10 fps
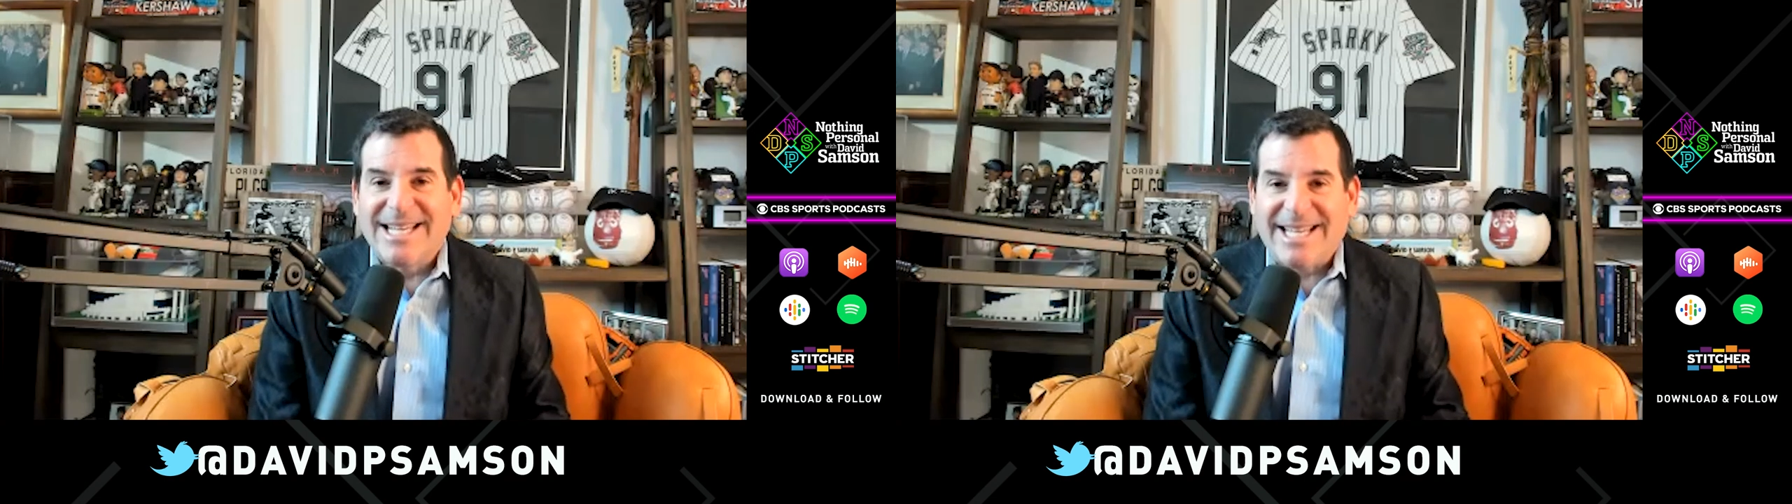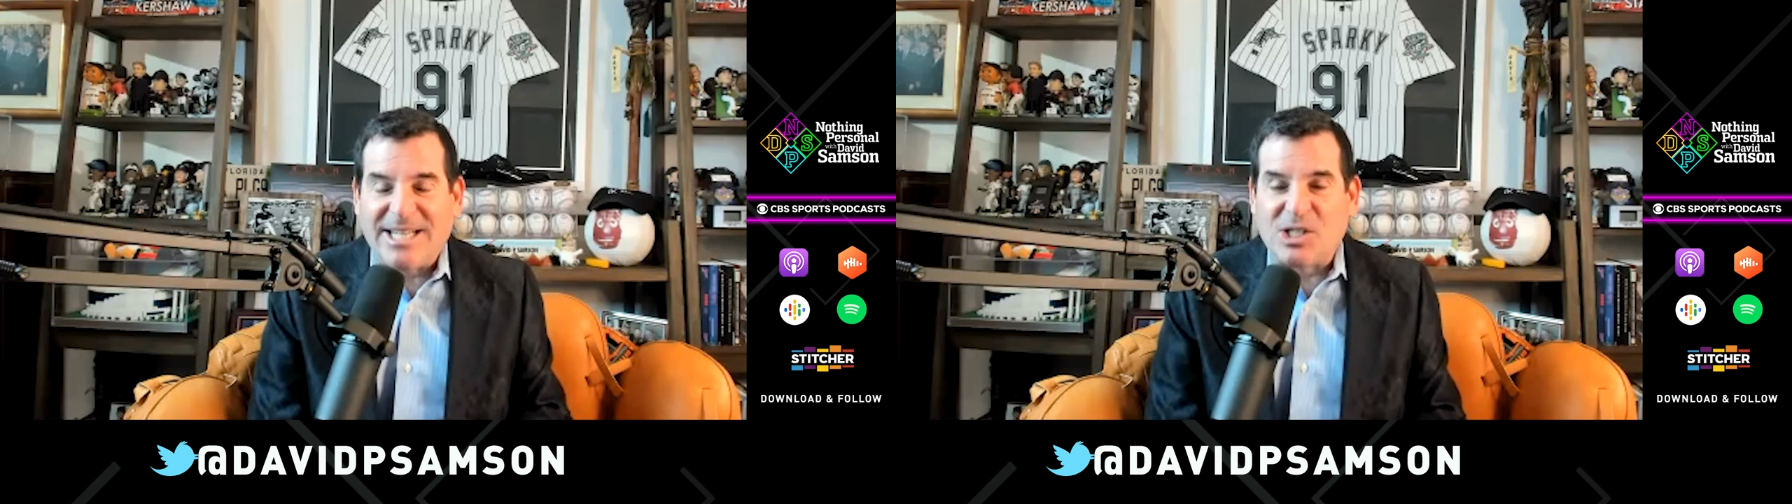
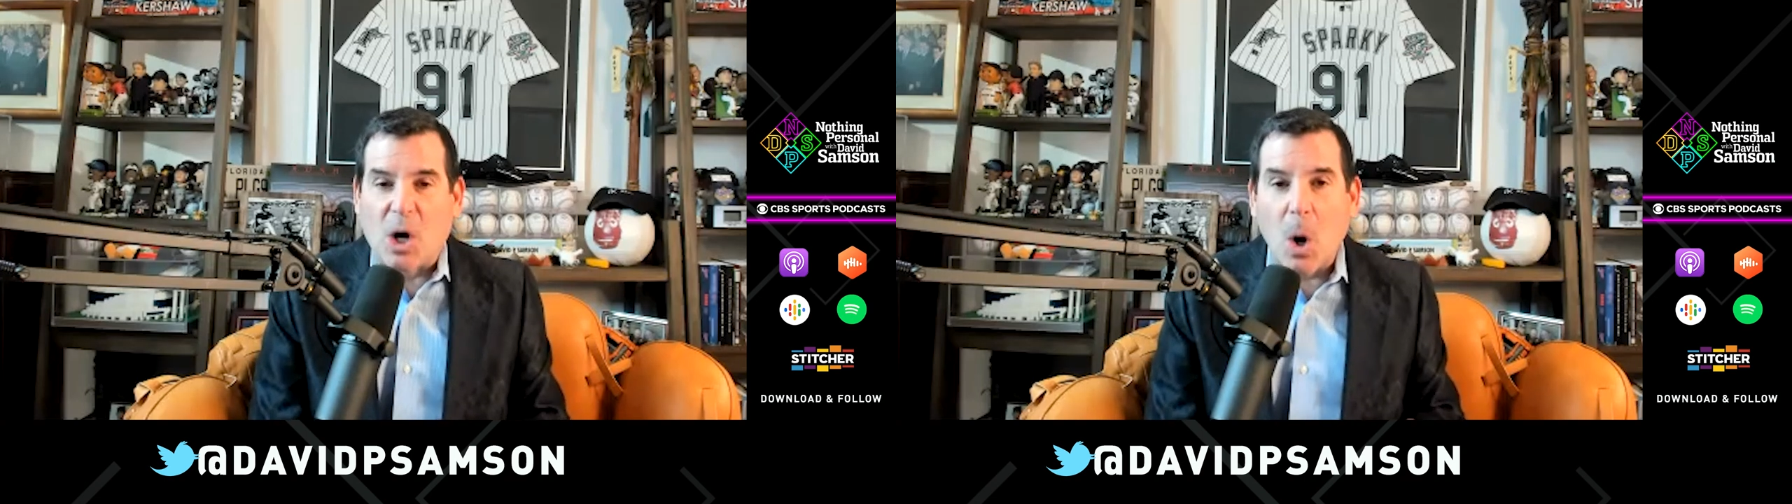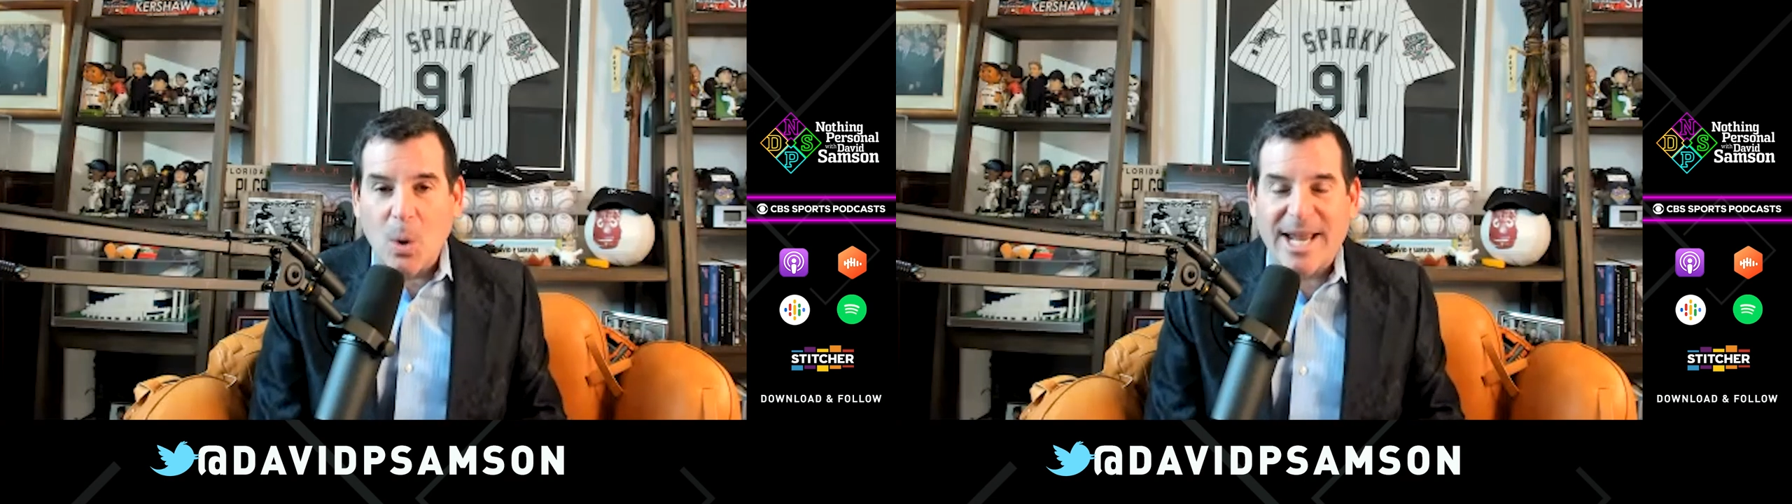it's
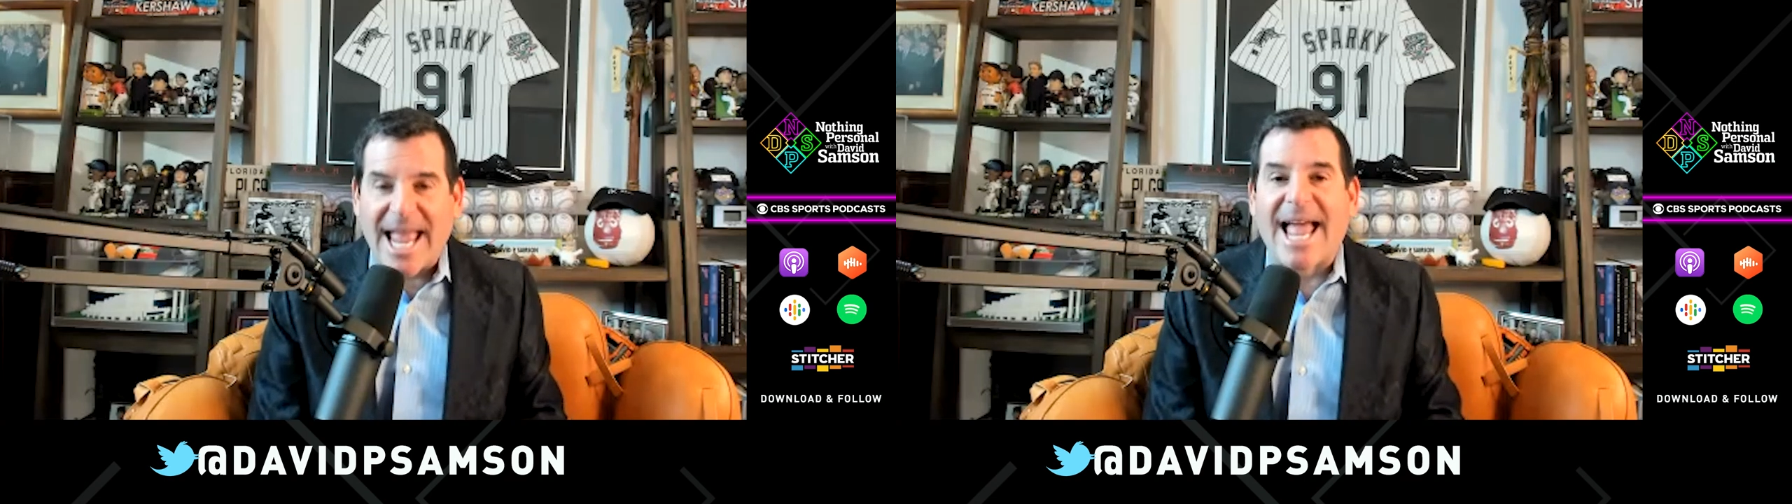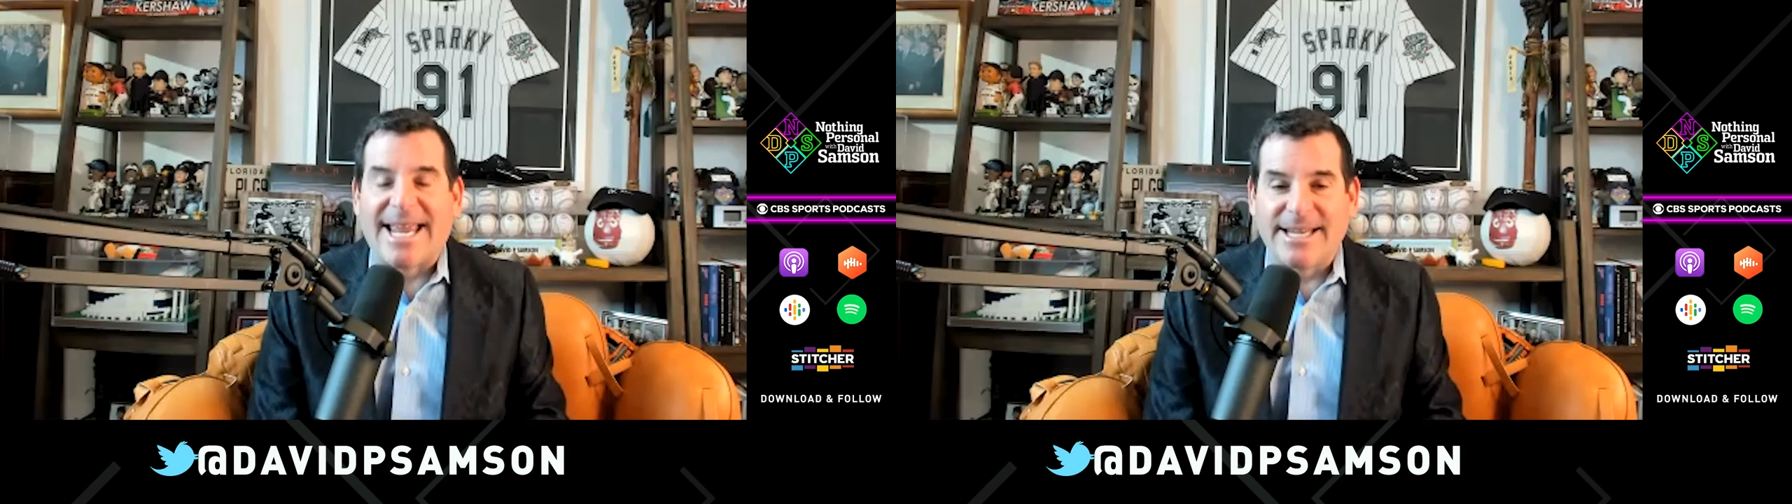
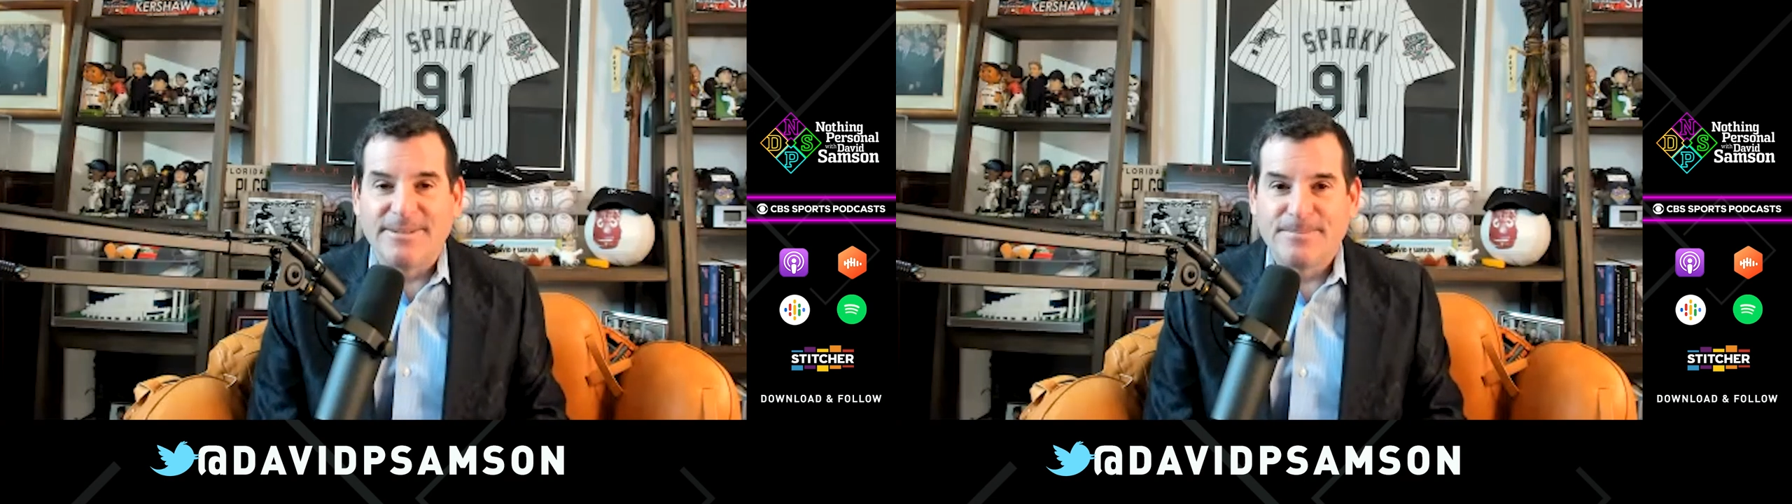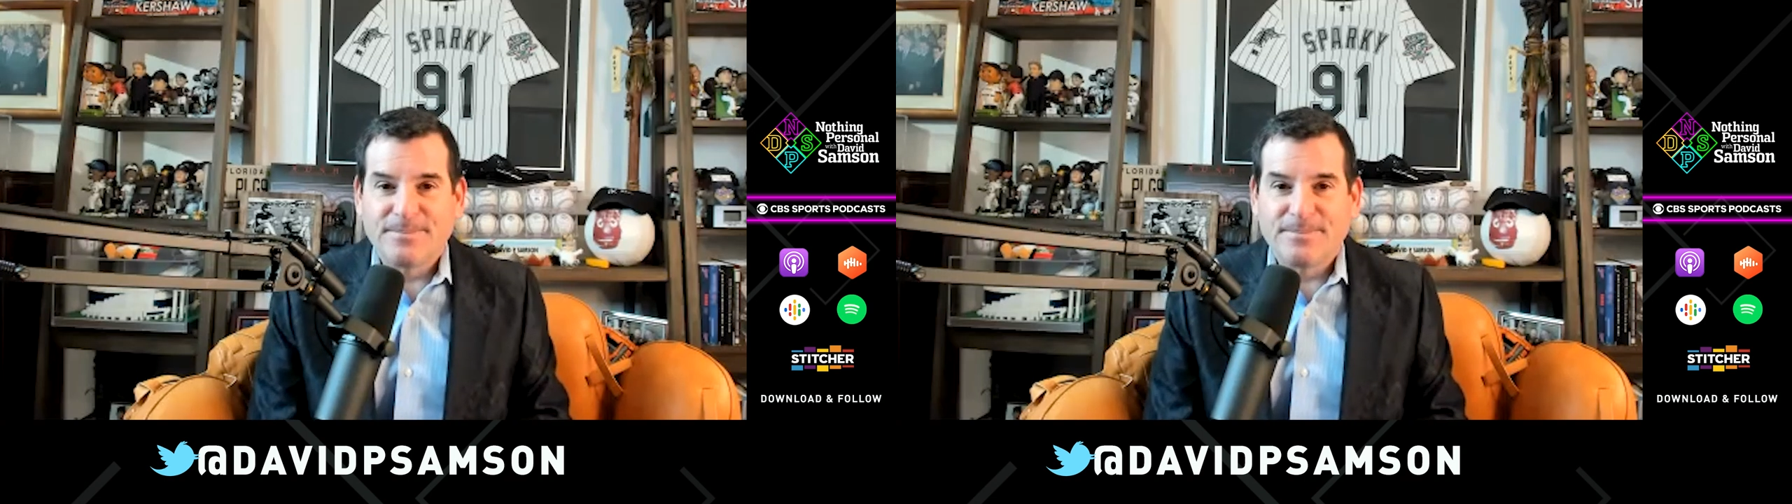okay